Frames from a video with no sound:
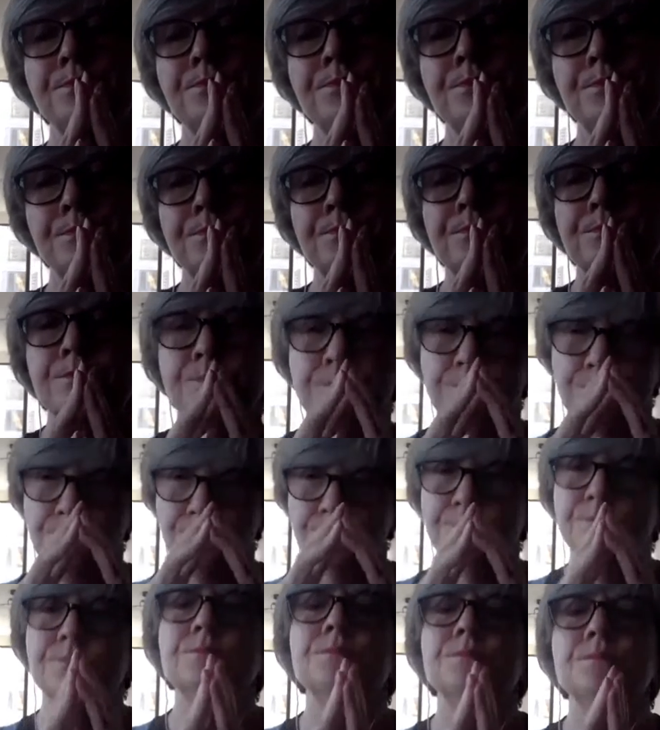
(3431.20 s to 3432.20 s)
What if you're in an
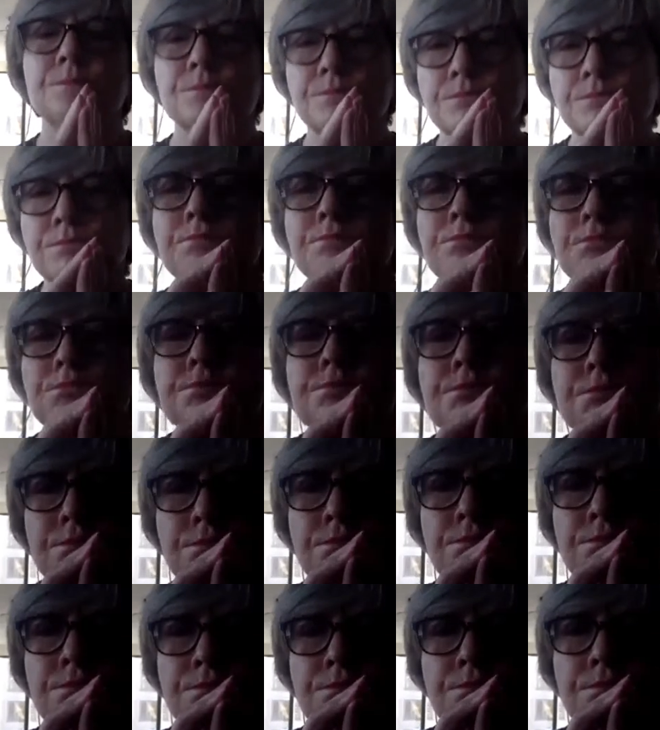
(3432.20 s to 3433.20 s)
Mhm. automobile accident?
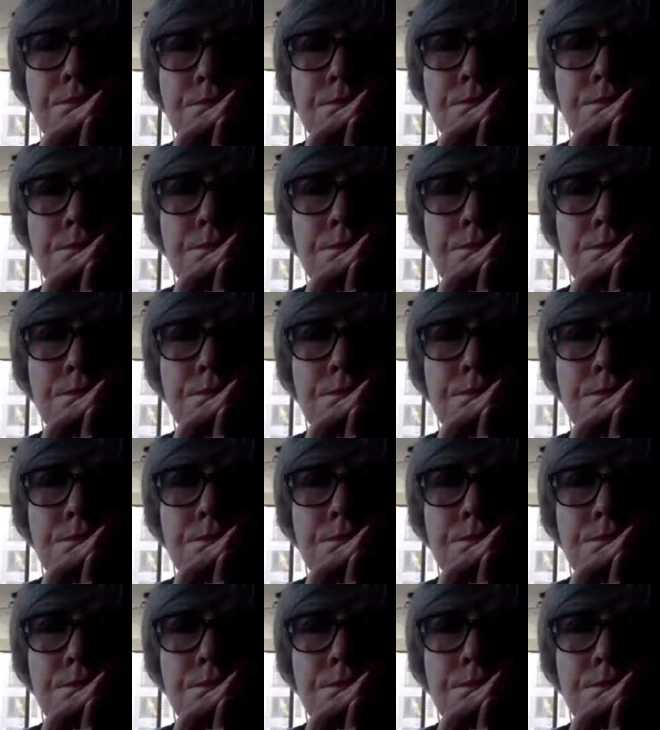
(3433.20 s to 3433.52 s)
You're not in a